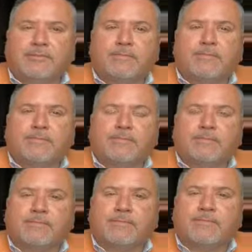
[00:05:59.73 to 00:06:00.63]

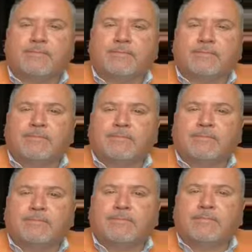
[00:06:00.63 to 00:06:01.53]

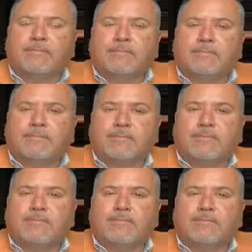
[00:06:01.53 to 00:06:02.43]

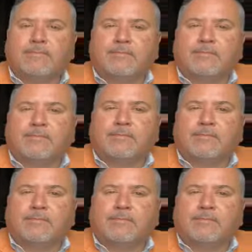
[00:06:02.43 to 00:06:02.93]
[no speech]